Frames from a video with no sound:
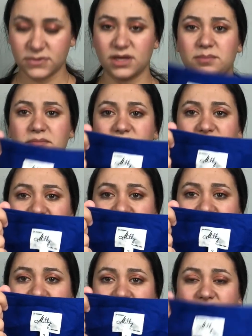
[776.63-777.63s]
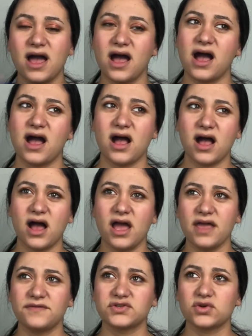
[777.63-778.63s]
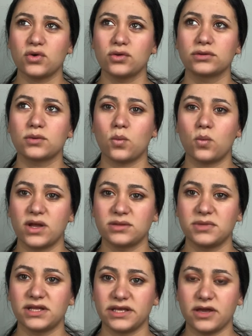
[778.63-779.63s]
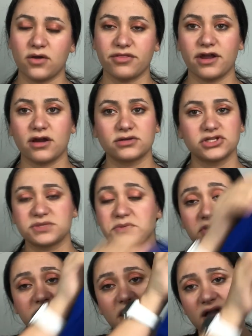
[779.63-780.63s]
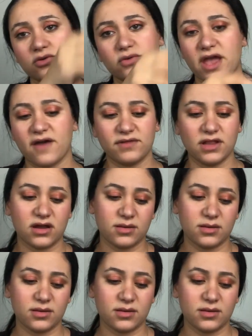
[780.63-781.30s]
Millie. I have sold 1 Millie on there just because I don't have a lot of